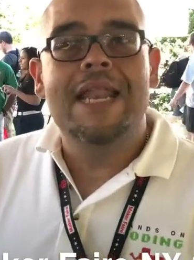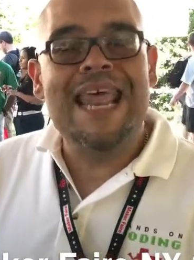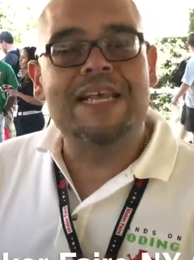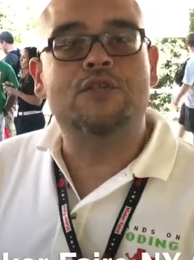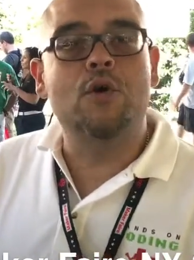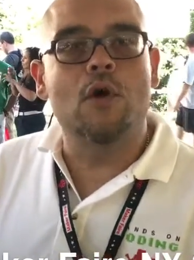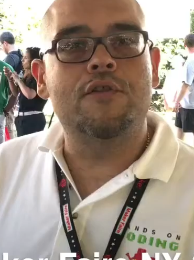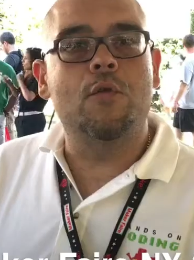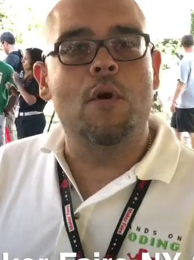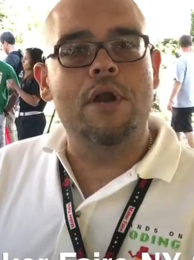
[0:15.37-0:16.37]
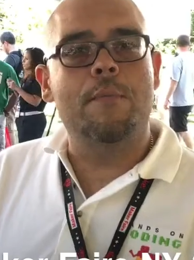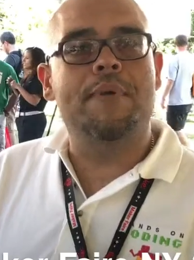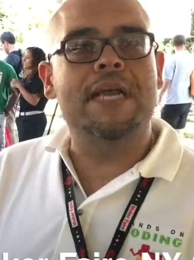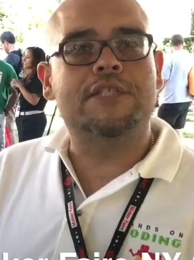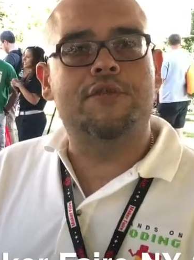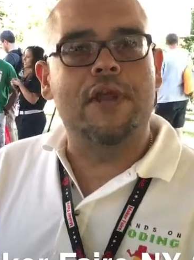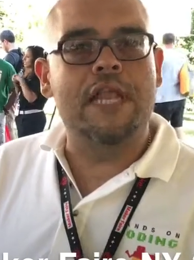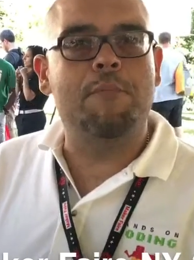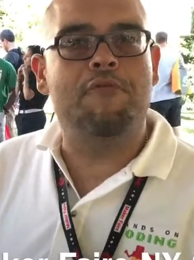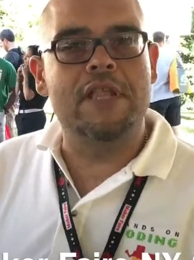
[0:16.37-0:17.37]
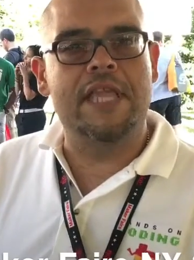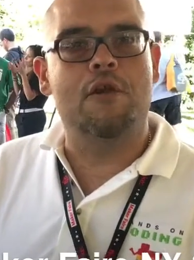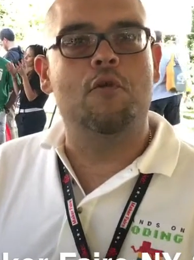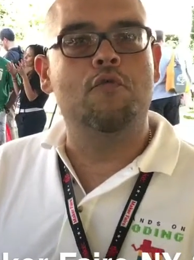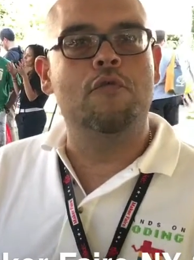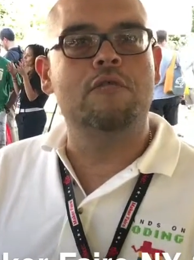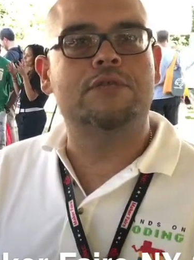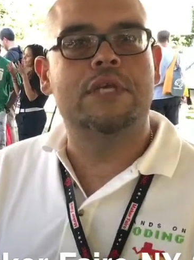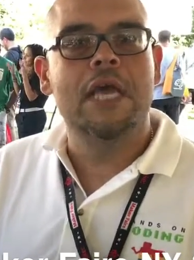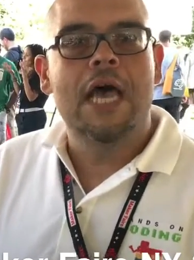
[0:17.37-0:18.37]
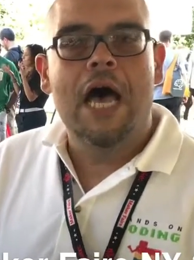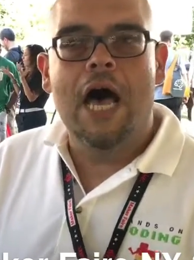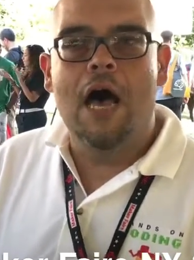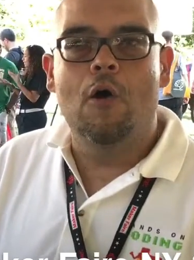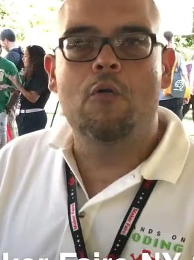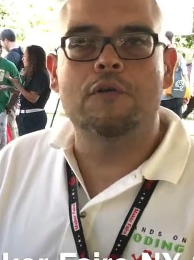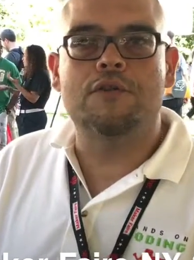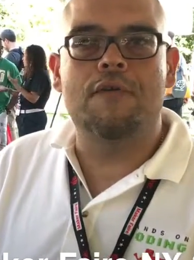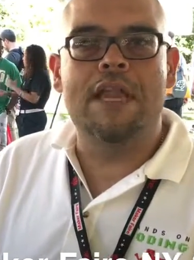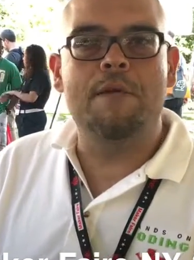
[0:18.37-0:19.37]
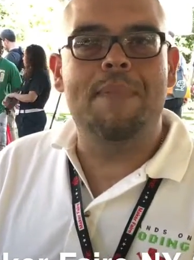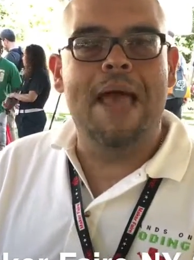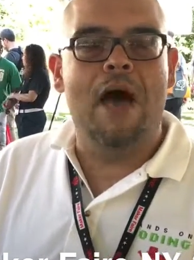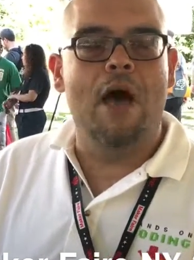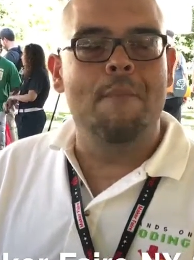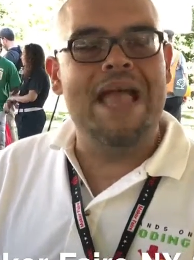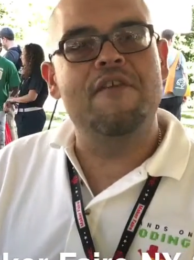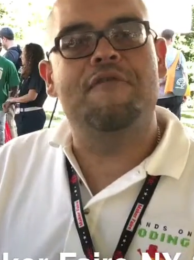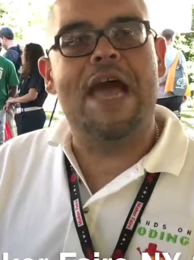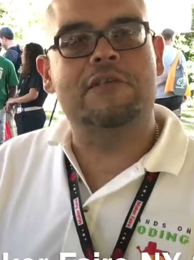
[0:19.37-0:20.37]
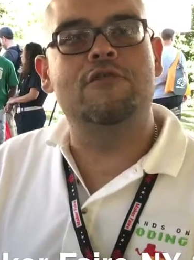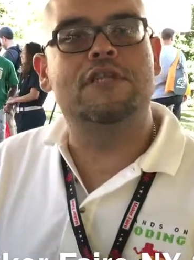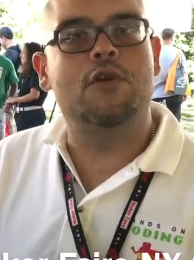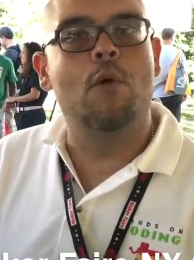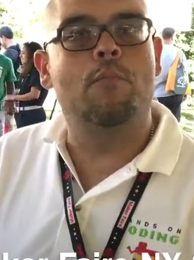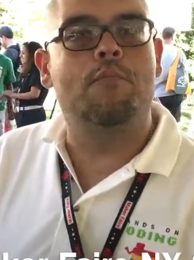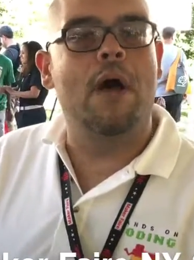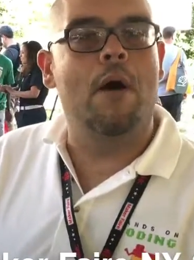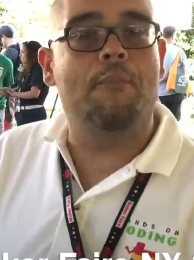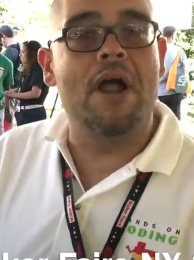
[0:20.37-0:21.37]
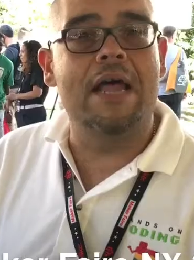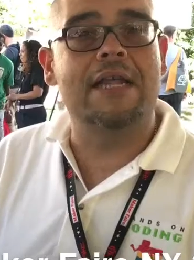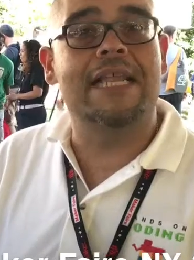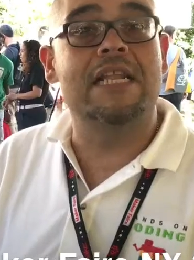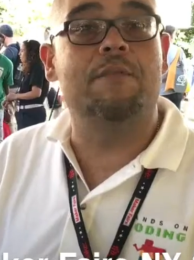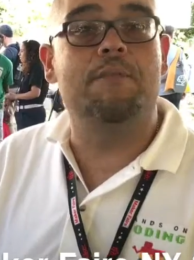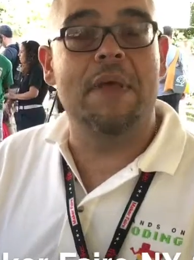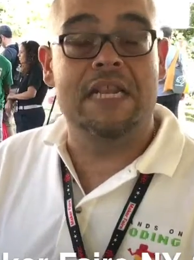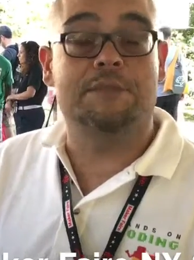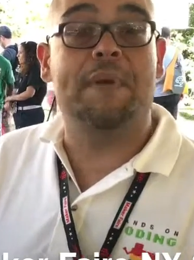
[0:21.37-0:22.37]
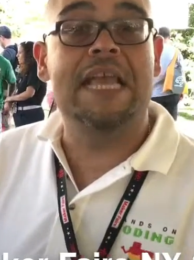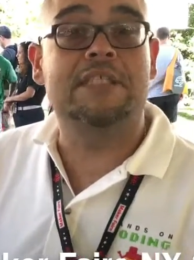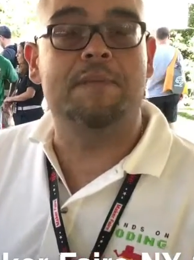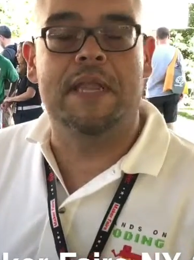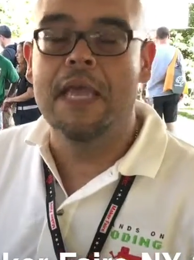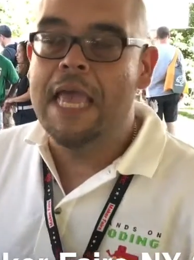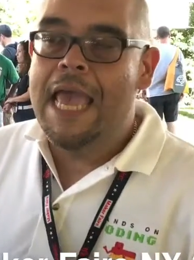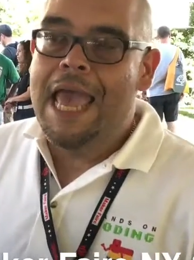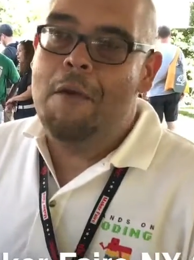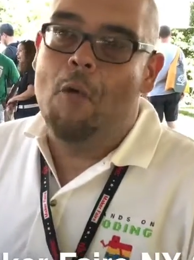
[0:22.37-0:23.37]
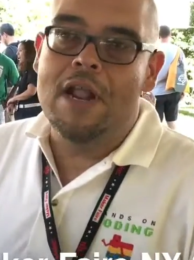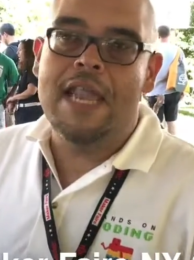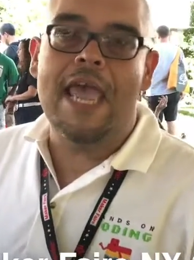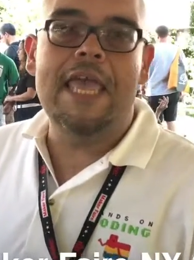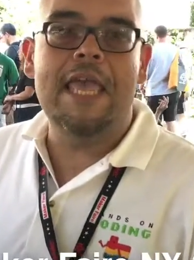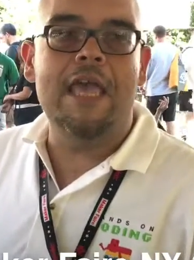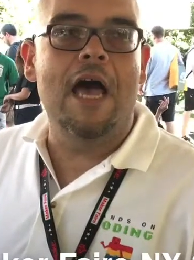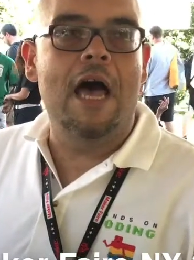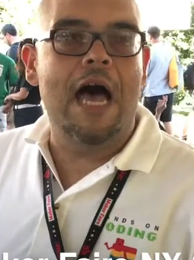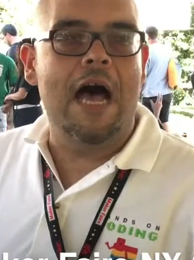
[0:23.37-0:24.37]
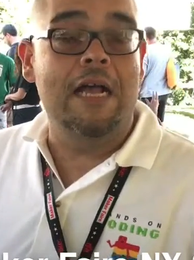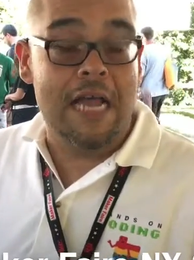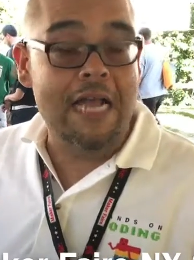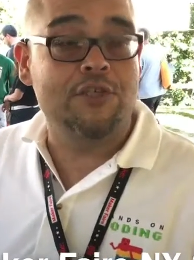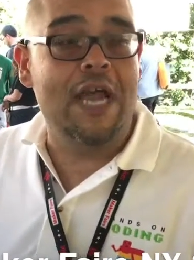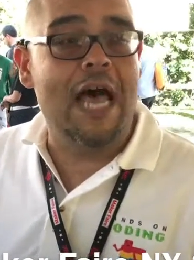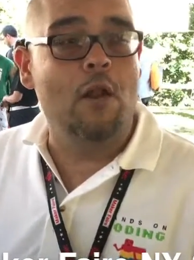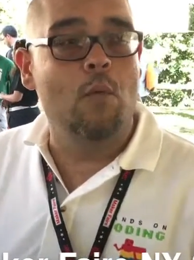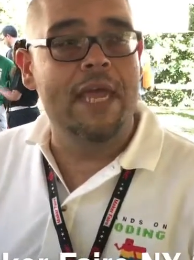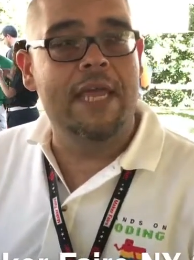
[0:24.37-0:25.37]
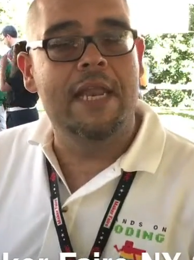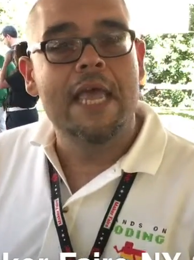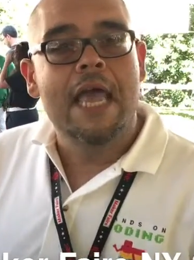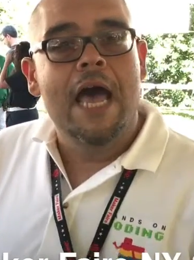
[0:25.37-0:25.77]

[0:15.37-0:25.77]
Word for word: next door to one of the biggest 3D printing gurus uh, who was already ma uh, manufacturing his own uh, product in, the, in his basement. And one day he, uh, actually Halloween,